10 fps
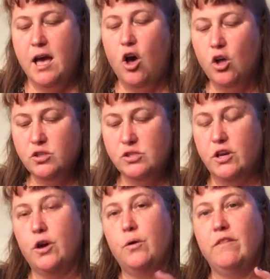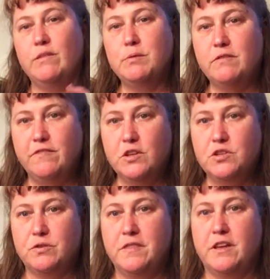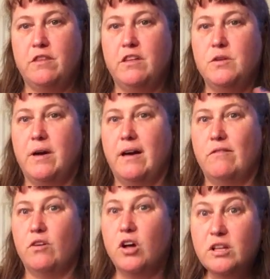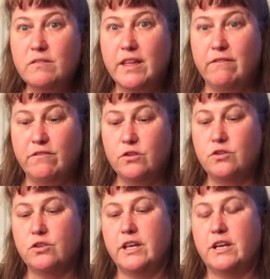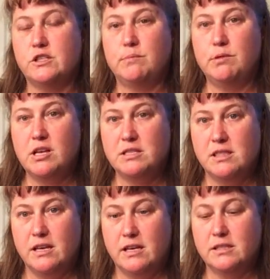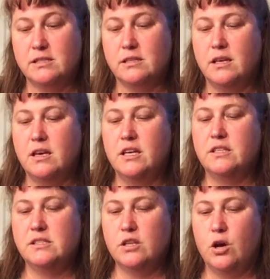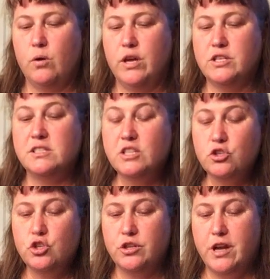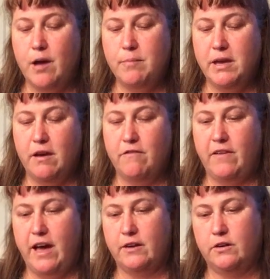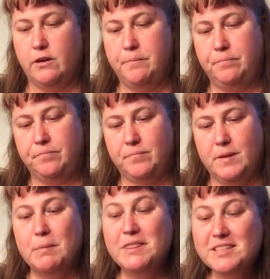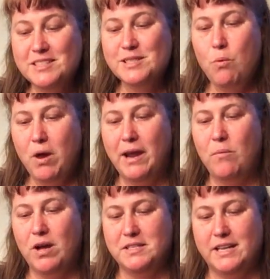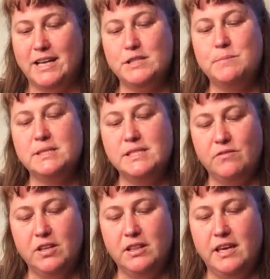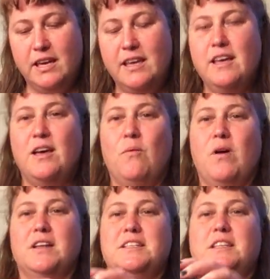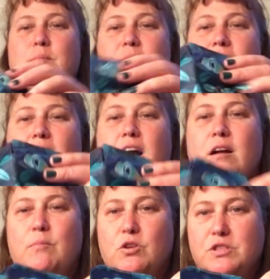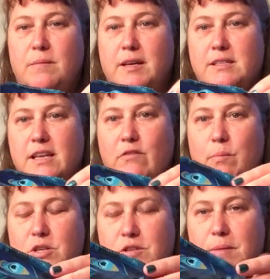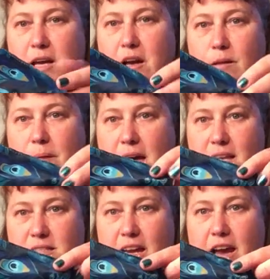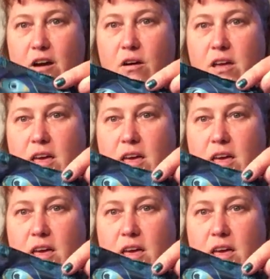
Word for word: Also, if you put a filter in there, then you have all of that filter layers plus this. So it still should not be a factor. But this is the one I wanted. I specifically wanted the Peacock Multi because I have a bunch of peacock bags now